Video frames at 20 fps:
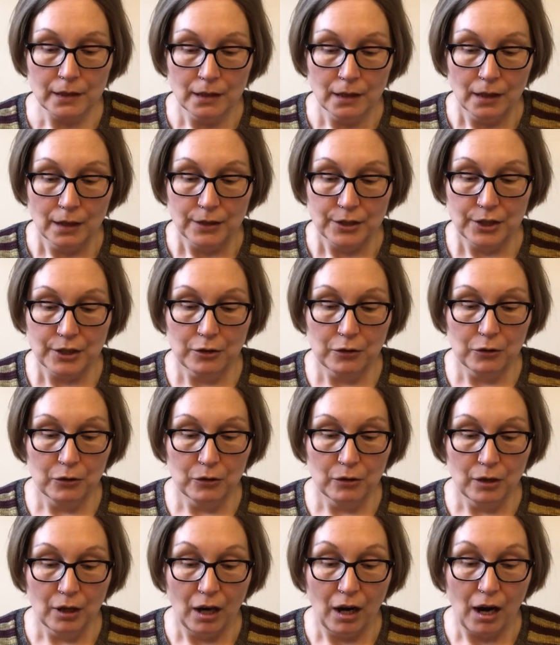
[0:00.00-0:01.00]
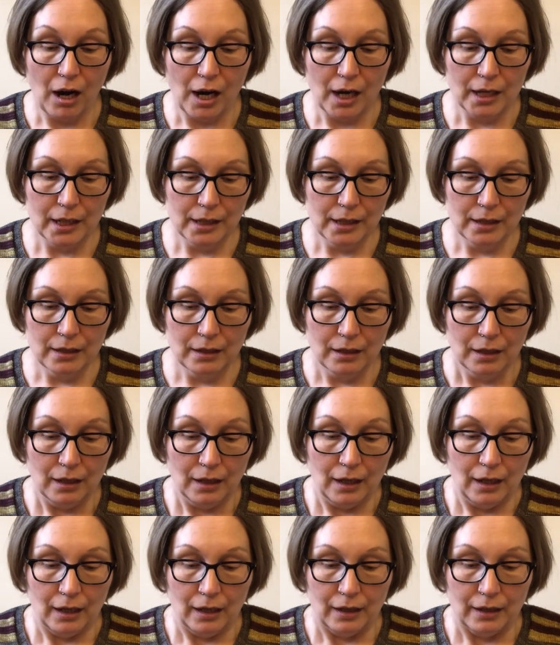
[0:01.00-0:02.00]
So I
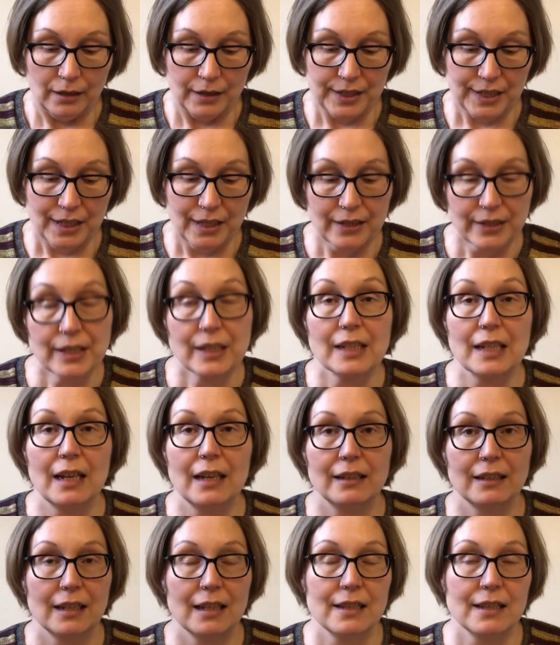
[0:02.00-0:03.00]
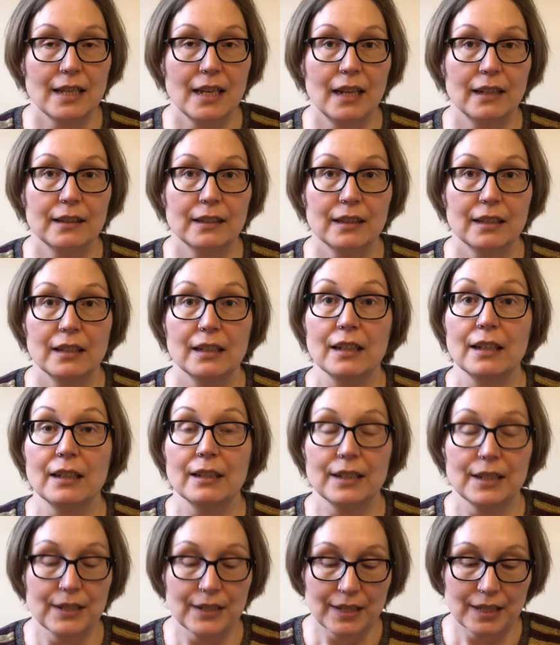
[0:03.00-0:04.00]
assess then that
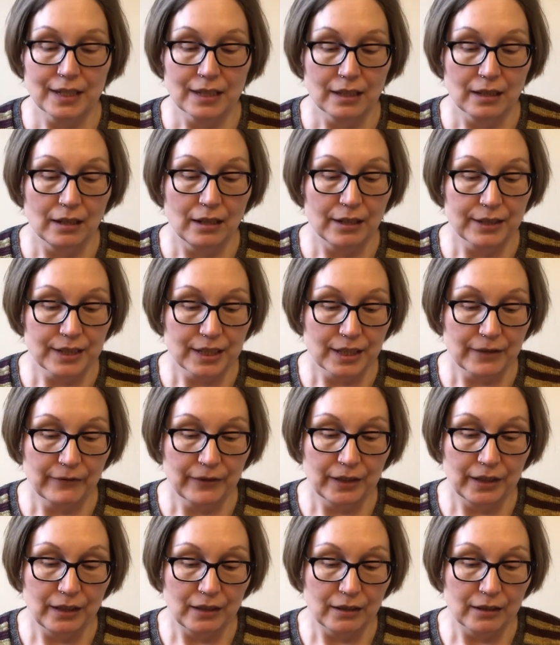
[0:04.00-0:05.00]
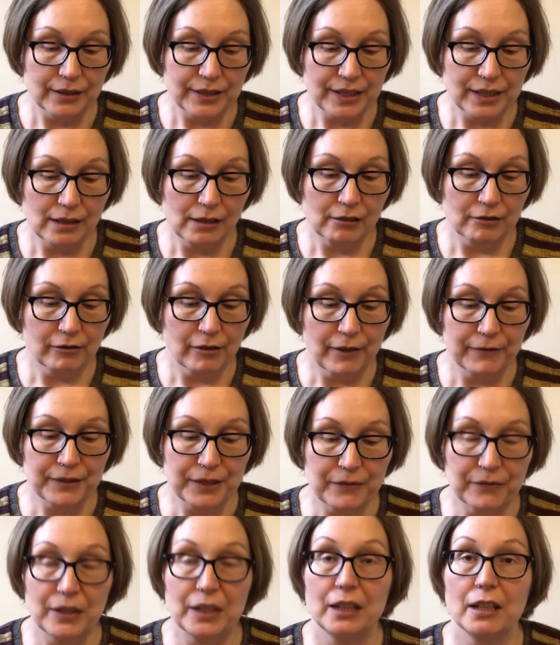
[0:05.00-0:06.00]
this Savannah, Stylecraft
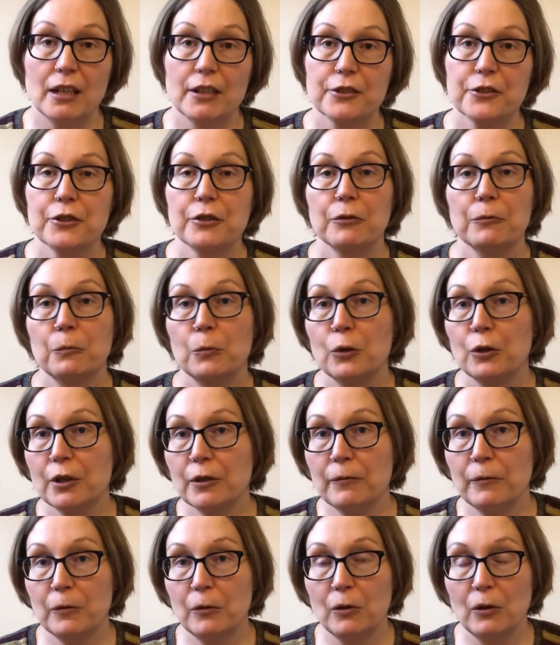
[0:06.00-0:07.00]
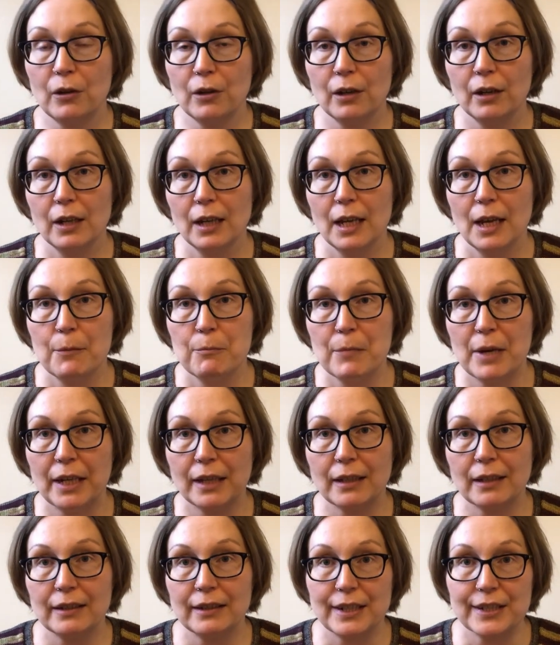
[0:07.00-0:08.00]
Savannah, should work for
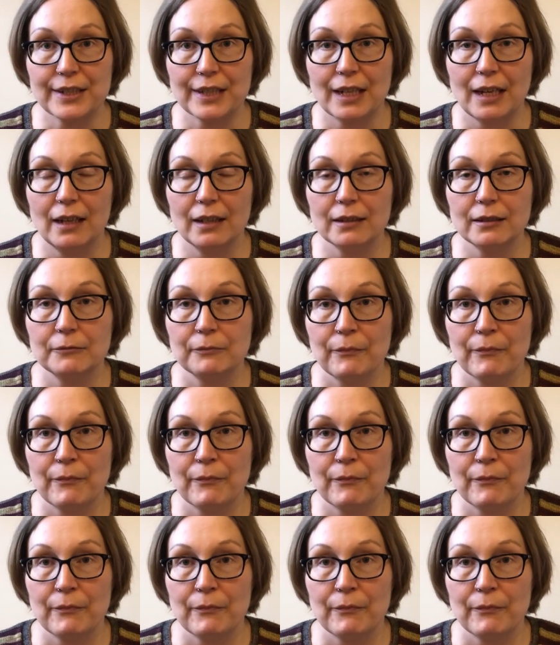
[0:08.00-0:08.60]
making this hat,